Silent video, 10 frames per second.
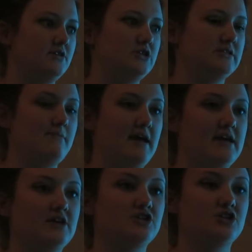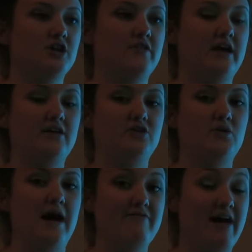just making sure that
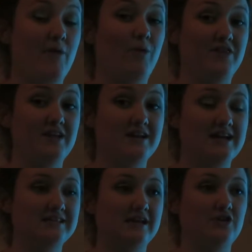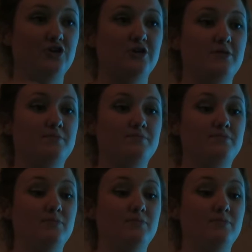you have that with-itness and you're